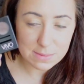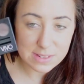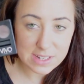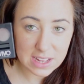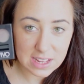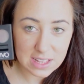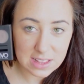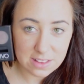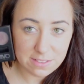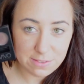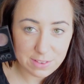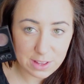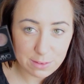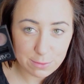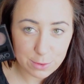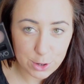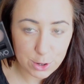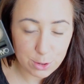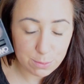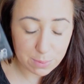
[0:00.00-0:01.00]
I'm taking the
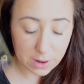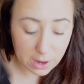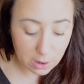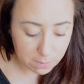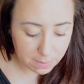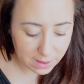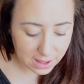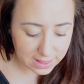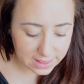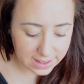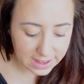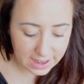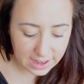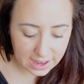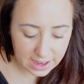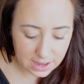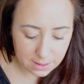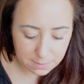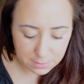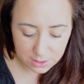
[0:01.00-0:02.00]
Vivo brow palette,
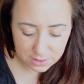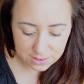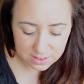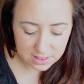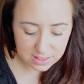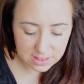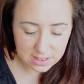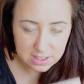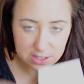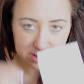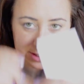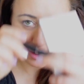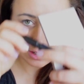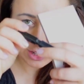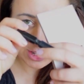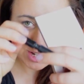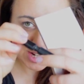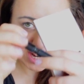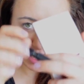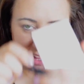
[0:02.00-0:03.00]
and I'm using the
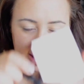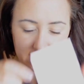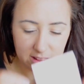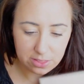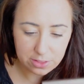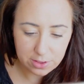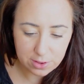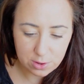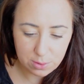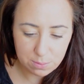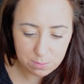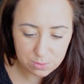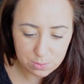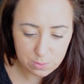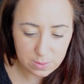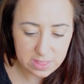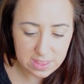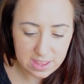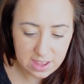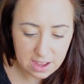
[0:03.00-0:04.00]
little gel that
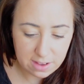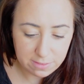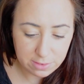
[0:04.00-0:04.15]
comes with it.